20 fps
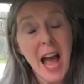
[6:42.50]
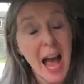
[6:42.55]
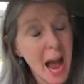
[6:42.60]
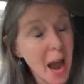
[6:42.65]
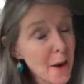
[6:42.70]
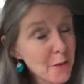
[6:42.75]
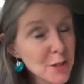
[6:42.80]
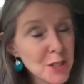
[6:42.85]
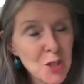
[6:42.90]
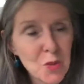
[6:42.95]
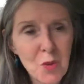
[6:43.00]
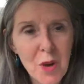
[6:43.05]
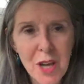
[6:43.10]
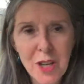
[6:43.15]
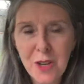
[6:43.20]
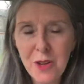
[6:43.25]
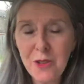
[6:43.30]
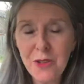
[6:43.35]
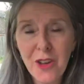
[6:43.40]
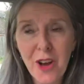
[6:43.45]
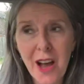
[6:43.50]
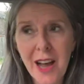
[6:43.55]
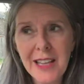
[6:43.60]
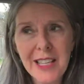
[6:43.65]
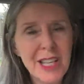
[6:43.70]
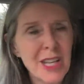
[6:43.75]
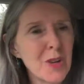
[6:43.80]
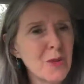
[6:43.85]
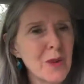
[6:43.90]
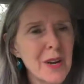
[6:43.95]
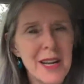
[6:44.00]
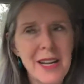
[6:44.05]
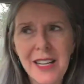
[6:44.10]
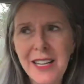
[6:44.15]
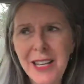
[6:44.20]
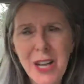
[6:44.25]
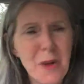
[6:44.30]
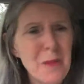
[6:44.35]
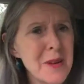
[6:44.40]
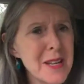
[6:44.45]
I was the one who thought, you know
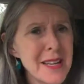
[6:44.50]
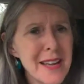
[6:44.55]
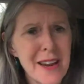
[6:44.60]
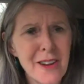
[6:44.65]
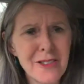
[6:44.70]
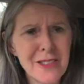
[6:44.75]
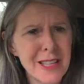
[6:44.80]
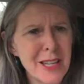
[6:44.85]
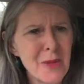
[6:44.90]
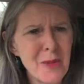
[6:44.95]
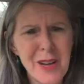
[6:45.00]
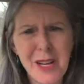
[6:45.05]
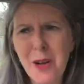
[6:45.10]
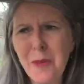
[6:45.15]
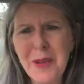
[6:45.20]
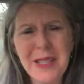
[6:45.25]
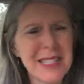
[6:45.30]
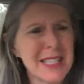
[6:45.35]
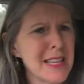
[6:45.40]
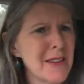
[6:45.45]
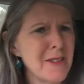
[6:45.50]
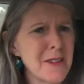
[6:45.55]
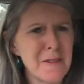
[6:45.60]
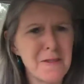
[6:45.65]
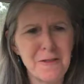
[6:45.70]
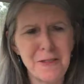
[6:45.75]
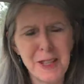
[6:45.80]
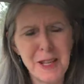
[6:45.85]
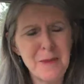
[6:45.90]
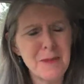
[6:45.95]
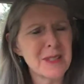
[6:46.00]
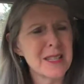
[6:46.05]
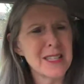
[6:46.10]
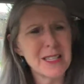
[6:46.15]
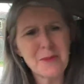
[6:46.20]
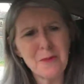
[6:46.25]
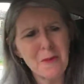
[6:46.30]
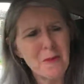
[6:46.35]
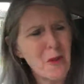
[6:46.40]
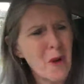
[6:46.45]
what? Nobody cares anyway. Nobody's given a flip
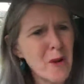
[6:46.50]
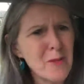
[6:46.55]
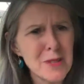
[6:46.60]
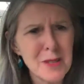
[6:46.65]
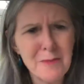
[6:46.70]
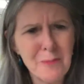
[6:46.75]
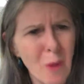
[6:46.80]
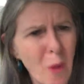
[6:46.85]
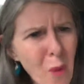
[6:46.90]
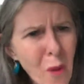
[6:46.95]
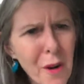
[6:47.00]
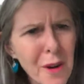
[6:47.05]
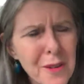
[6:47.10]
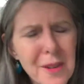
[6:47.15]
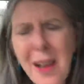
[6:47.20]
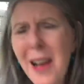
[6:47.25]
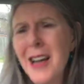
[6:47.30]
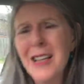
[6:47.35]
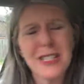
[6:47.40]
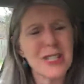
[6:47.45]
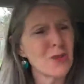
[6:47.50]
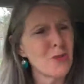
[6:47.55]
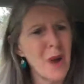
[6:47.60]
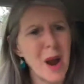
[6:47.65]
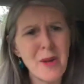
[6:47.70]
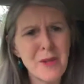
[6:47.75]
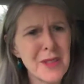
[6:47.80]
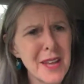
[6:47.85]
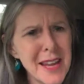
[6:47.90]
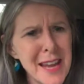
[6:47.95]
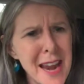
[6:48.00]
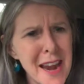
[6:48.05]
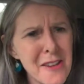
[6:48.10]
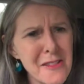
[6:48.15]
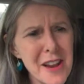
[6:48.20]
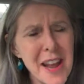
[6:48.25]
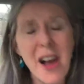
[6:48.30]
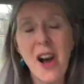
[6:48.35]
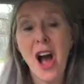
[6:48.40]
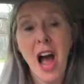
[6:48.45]
since before I was born. So why would they
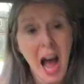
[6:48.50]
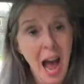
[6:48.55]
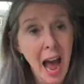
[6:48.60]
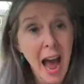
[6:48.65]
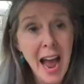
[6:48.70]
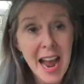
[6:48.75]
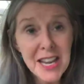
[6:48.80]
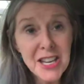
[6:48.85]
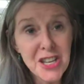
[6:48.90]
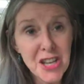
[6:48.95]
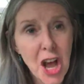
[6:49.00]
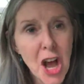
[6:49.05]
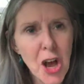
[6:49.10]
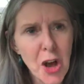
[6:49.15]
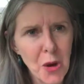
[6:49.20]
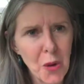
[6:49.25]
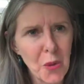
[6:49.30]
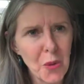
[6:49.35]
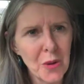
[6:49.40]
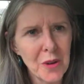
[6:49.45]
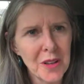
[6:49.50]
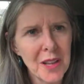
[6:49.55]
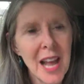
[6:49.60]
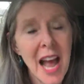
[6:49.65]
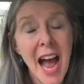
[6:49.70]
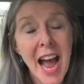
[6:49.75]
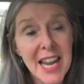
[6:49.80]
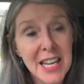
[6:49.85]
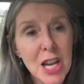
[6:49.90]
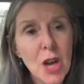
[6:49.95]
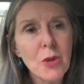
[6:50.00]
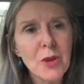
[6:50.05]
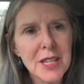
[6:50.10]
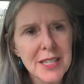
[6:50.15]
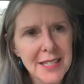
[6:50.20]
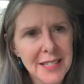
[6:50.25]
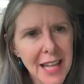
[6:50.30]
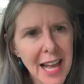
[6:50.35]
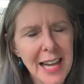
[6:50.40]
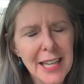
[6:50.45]
care now? I know. I know what
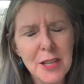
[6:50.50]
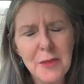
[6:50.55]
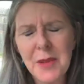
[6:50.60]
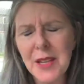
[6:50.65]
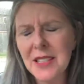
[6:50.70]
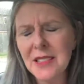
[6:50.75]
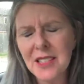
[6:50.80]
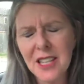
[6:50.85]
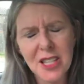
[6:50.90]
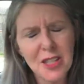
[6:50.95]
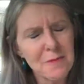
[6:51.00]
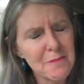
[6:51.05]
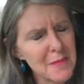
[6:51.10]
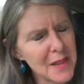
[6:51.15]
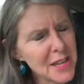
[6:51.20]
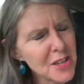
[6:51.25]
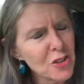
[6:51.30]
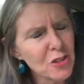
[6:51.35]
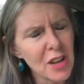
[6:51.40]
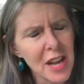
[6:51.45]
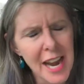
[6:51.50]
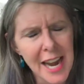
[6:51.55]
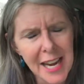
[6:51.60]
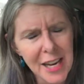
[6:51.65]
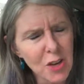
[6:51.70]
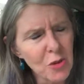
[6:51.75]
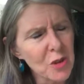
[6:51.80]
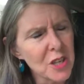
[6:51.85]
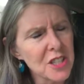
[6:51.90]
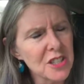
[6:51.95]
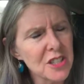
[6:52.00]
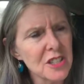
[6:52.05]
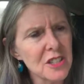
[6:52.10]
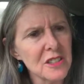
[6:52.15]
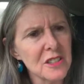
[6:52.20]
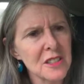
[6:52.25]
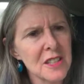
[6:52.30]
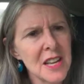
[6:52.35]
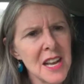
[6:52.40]
it's like to be in such mental anguish